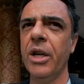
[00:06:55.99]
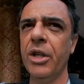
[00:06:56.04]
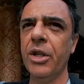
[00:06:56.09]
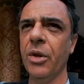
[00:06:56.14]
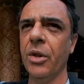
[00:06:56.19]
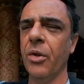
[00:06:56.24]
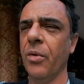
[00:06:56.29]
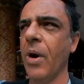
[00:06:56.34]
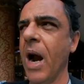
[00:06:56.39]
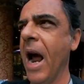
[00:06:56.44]

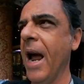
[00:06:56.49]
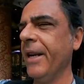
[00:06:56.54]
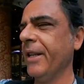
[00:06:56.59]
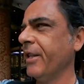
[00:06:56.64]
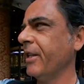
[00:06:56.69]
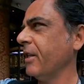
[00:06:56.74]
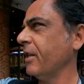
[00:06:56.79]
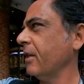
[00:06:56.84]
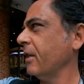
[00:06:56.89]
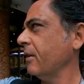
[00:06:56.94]
to the right
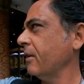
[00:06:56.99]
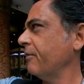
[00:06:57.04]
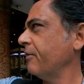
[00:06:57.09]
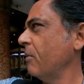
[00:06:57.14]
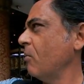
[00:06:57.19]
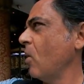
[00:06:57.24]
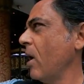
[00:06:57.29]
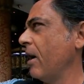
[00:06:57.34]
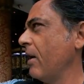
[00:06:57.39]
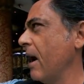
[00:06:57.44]

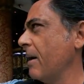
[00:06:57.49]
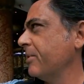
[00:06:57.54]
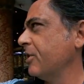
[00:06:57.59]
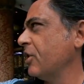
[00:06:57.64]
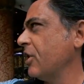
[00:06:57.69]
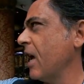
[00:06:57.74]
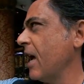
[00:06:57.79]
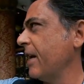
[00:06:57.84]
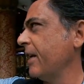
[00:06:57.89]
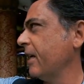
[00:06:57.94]
from where I'm
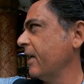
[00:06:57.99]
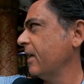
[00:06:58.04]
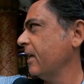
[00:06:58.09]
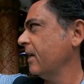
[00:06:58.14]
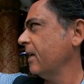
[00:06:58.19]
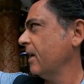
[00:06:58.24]
standing.